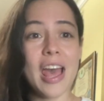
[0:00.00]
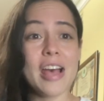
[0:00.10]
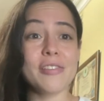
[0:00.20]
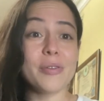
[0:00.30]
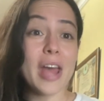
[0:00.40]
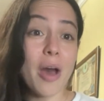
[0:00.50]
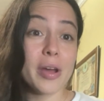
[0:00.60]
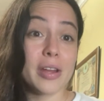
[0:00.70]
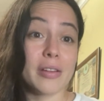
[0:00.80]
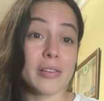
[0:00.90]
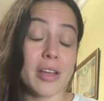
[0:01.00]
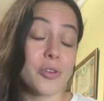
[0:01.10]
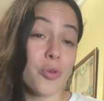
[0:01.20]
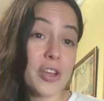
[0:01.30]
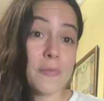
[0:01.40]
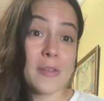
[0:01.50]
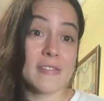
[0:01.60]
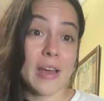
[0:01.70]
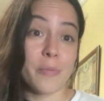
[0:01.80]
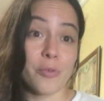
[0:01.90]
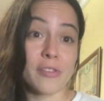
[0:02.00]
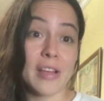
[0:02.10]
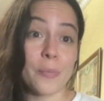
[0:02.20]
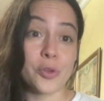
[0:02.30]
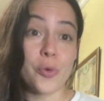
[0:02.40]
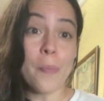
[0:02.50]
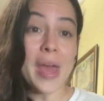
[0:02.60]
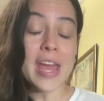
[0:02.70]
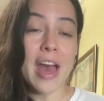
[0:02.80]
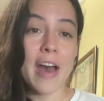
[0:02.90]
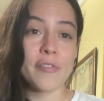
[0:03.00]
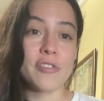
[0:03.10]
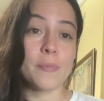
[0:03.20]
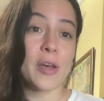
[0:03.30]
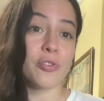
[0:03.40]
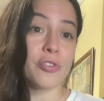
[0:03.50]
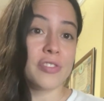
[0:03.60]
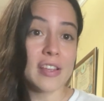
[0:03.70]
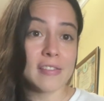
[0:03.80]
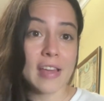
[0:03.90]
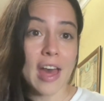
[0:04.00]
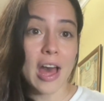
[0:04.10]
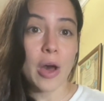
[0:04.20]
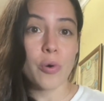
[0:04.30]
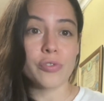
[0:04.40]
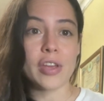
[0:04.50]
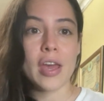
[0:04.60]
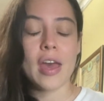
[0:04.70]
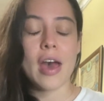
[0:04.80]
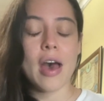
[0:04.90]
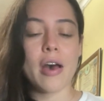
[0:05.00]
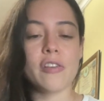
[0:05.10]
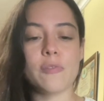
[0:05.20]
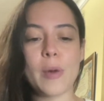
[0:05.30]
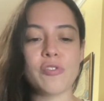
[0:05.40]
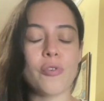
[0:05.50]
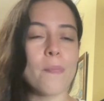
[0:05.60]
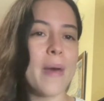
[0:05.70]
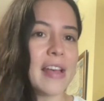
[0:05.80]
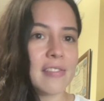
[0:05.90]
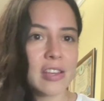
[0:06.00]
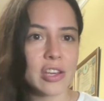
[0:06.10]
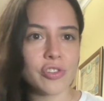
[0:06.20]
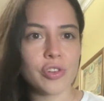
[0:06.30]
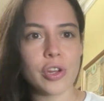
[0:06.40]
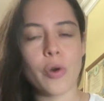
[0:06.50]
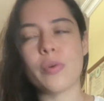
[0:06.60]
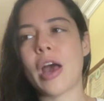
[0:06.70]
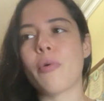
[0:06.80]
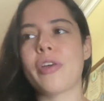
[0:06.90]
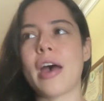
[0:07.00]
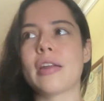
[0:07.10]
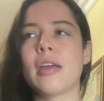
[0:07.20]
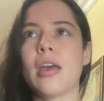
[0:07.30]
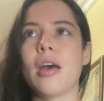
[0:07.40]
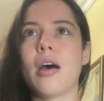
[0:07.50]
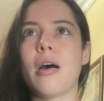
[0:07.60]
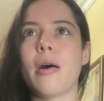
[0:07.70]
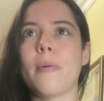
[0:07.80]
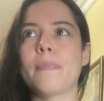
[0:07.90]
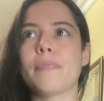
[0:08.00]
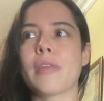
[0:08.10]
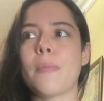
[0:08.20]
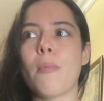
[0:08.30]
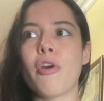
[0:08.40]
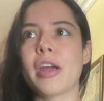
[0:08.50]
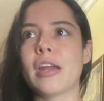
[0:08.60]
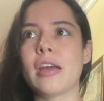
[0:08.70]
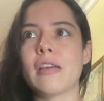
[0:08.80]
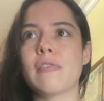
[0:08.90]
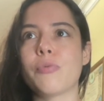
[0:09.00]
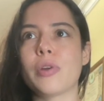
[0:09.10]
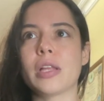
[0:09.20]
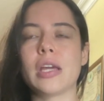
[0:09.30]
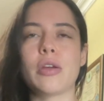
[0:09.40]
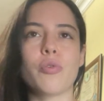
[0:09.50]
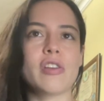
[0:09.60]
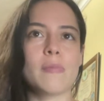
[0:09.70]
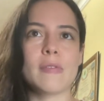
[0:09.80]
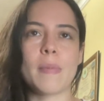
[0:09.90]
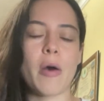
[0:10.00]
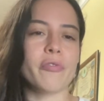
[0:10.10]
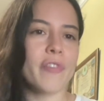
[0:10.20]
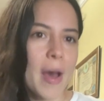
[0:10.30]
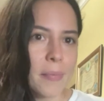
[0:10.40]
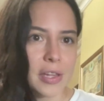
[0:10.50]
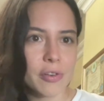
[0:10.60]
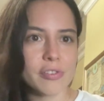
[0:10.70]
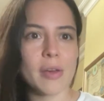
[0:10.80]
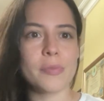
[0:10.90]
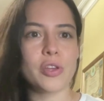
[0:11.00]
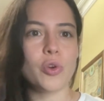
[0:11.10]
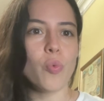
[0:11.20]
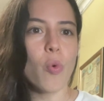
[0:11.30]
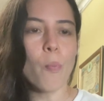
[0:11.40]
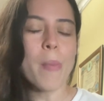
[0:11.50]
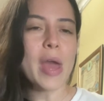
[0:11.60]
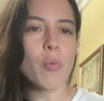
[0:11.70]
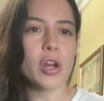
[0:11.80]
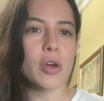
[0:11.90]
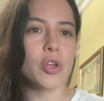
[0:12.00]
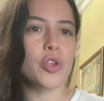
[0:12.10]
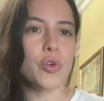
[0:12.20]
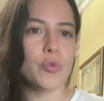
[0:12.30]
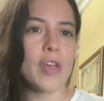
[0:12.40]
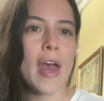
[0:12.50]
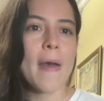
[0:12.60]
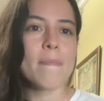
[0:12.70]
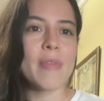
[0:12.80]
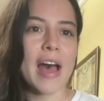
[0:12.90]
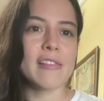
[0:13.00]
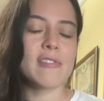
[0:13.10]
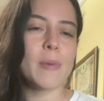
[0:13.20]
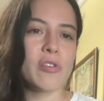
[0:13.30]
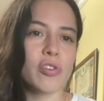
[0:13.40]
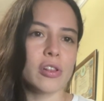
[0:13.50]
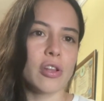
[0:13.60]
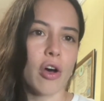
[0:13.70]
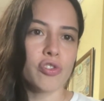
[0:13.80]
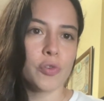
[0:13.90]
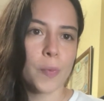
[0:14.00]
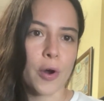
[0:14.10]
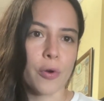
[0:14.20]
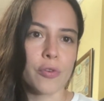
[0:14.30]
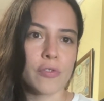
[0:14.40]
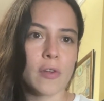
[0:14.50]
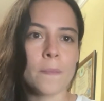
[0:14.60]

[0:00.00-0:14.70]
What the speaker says: So now in Christmas time, for example, you may have a special discount, a special message, you know, now that in marketing is really Christmas about family or something, you may want to use that special launch post